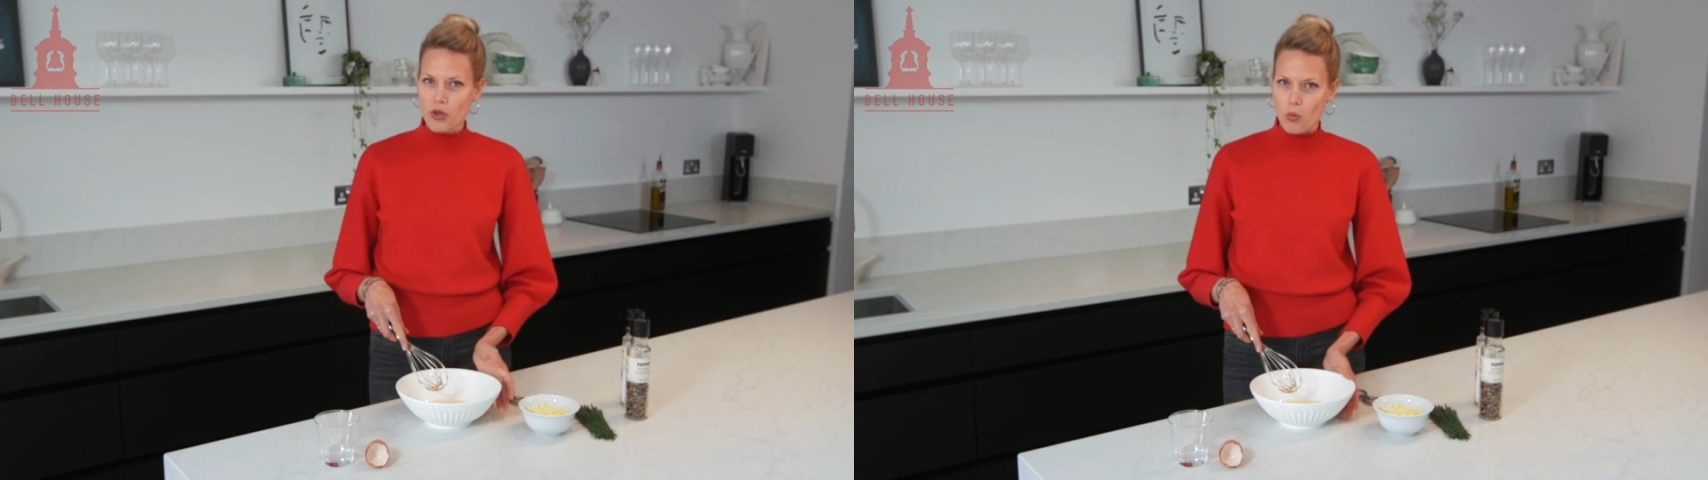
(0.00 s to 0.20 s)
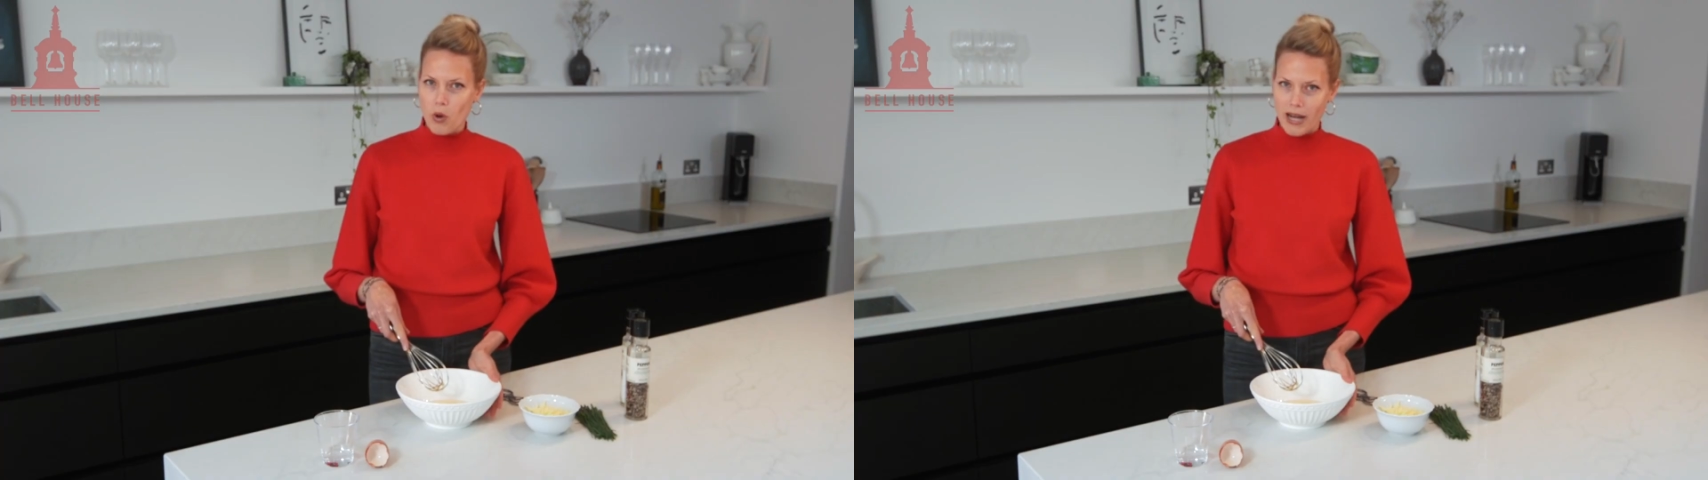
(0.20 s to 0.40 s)

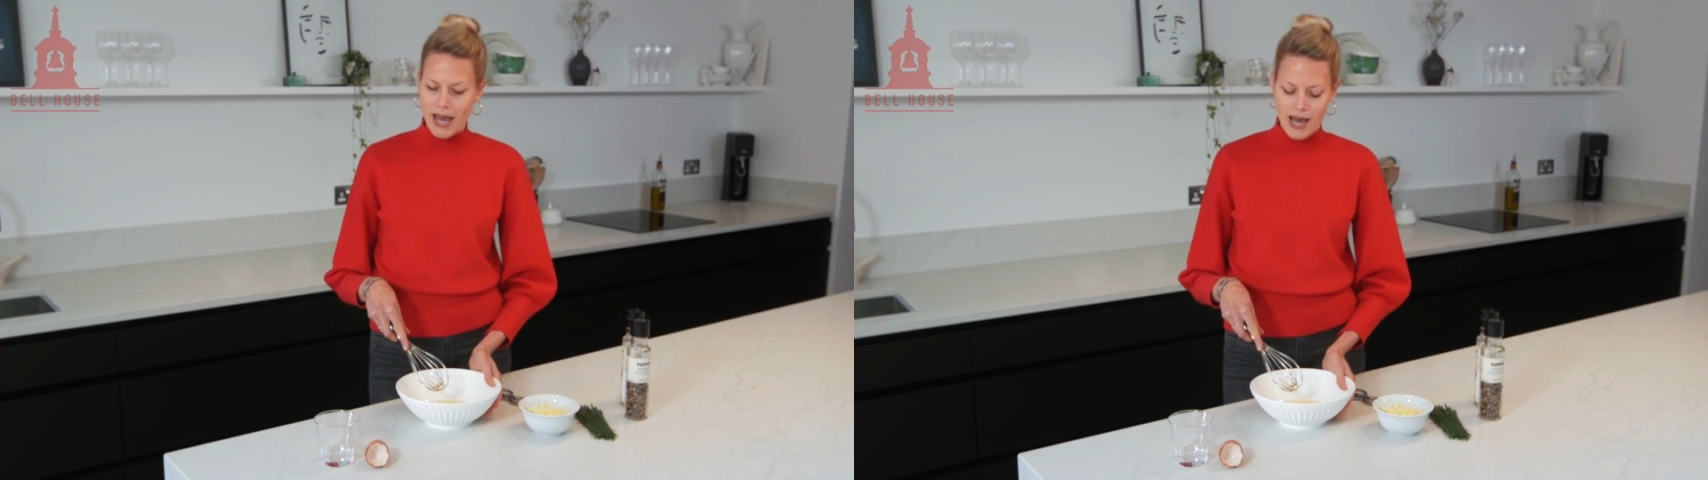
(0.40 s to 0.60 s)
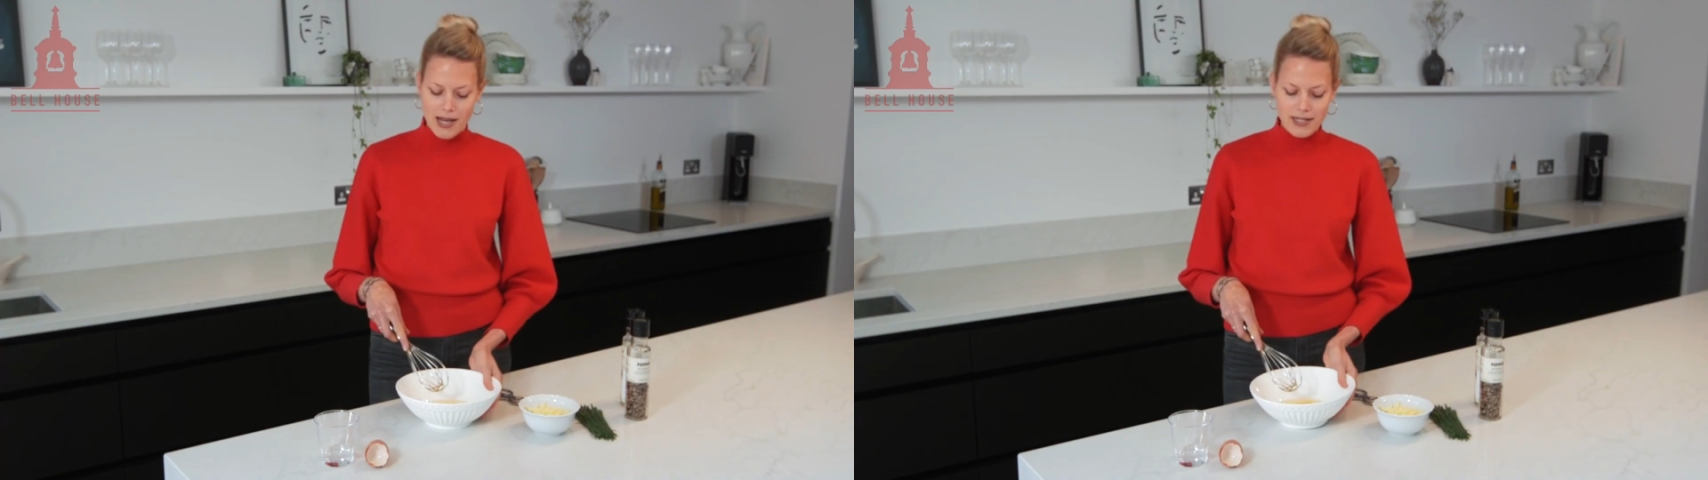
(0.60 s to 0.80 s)
your one
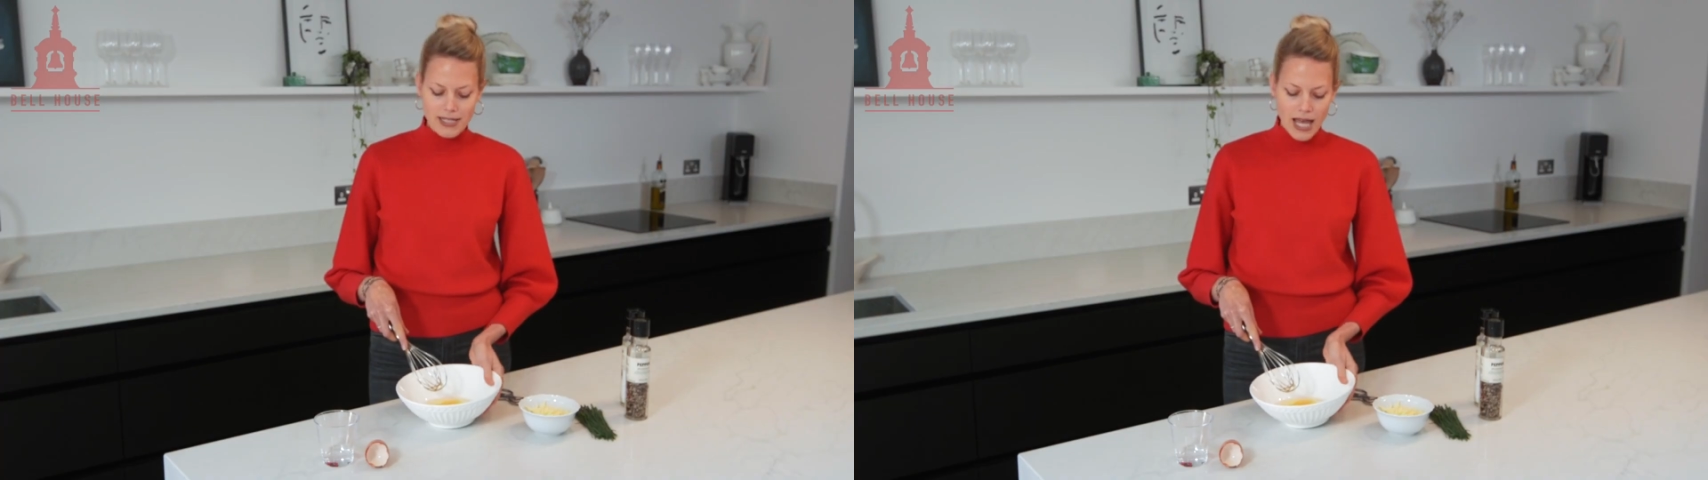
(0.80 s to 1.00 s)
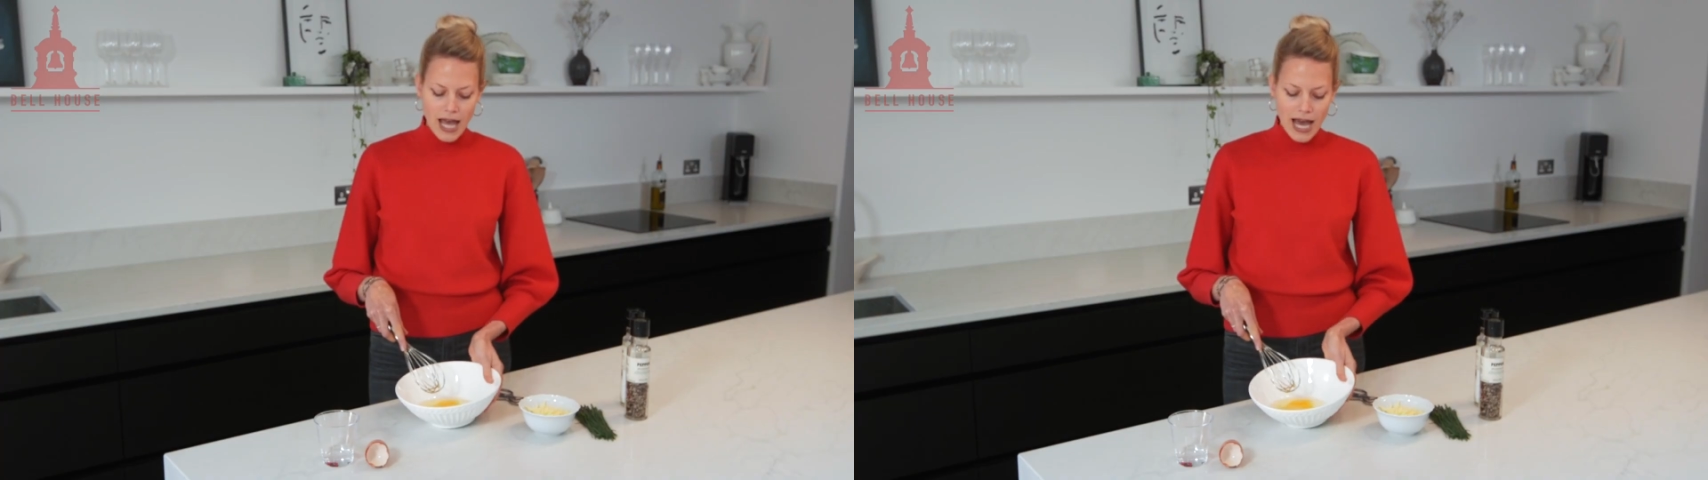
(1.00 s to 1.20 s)
hand
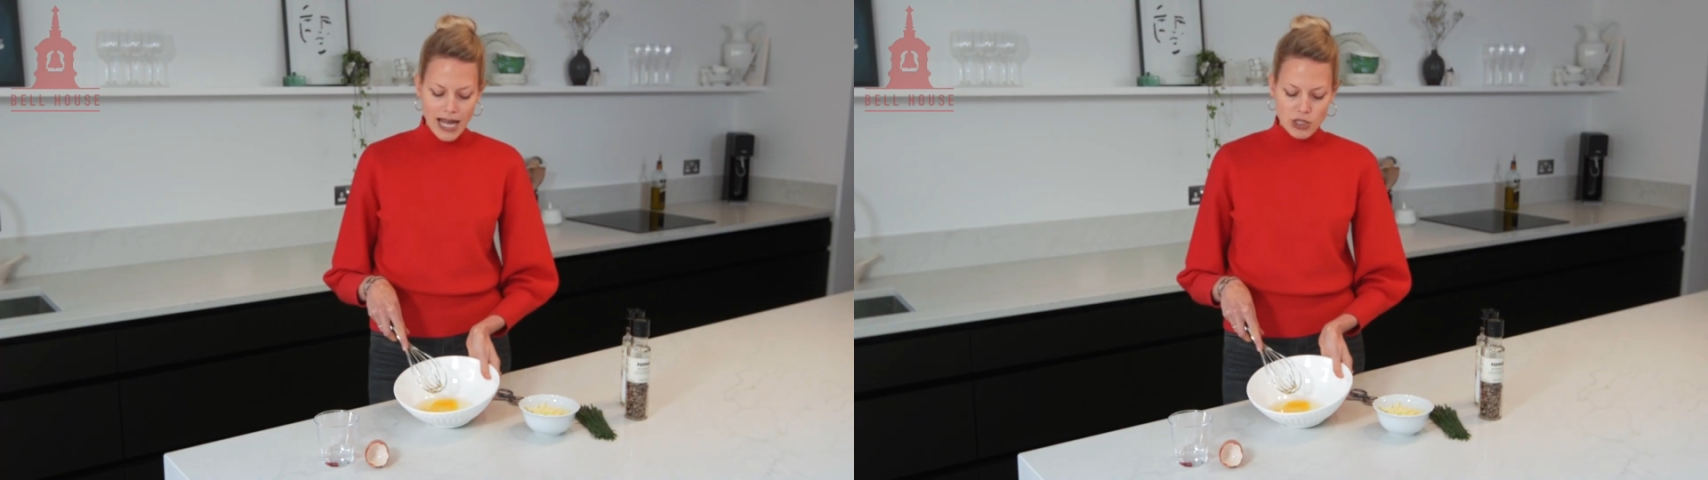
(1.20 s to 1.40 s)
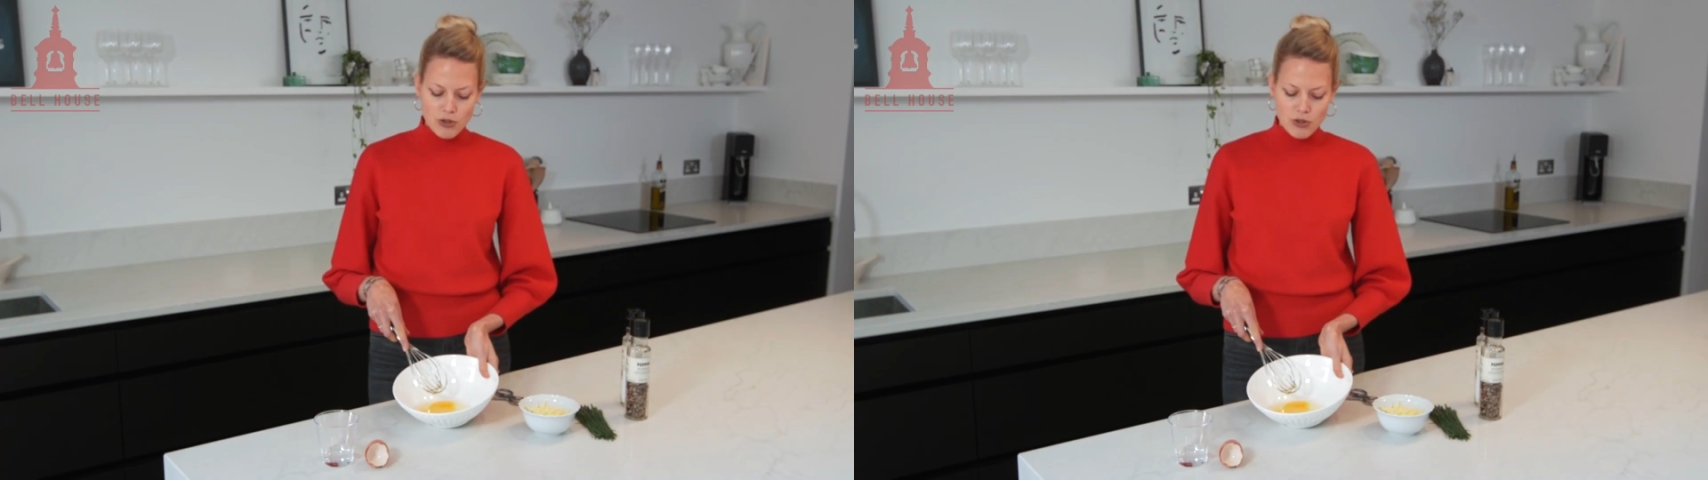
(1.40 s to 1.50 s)
and